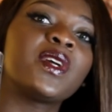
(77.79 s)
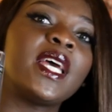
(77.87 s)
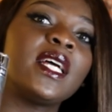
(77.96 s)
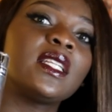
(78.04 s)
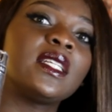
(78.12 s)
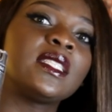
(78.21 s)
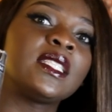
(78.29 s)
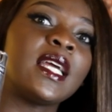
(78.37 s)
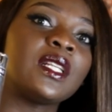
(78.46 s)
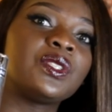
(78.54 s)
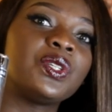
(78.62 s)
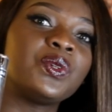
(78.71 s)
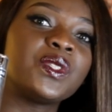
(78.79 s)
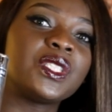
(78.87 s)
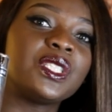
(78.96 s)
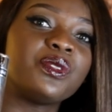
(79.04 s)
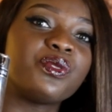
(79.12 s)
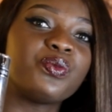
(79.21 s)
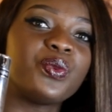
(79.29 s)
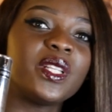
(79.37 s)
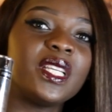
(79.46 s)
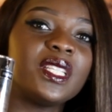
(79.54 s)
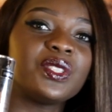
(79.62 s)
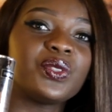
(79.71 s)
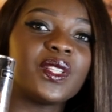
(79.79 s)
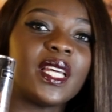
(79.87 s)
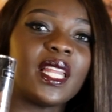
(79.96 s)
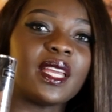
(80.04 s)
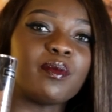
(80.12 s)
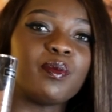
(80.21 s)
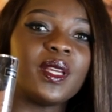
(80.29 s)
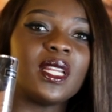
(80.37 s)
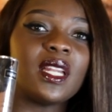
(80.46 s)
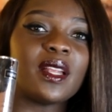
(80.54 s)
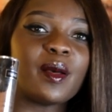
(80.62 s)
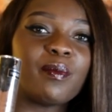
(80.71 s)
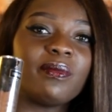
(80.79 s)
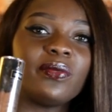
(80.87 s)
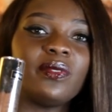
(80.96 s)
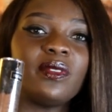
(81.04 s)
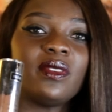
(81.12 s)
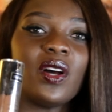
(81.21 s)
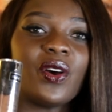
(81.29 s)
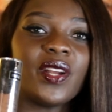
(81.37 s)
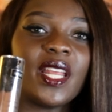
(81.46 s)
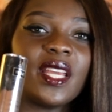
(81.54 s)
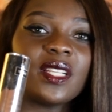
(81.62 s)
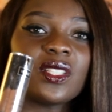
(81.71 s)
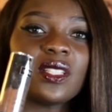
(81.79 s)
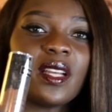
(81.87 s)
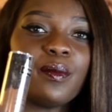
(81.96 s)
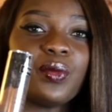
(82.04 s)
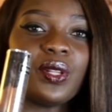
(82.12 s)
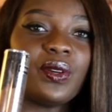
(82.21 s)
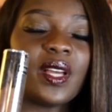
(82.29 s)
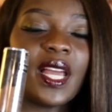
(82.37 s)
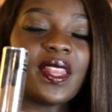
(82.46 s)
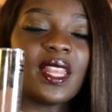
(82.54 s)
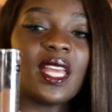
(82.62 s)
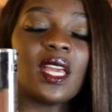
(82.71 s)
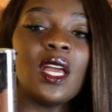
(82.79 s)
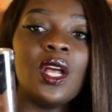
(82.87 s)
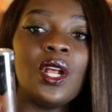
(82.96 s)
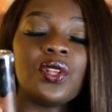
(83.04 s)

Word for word: Kat does tattoo, and she's really into that like pinup hard edge type of look, I think.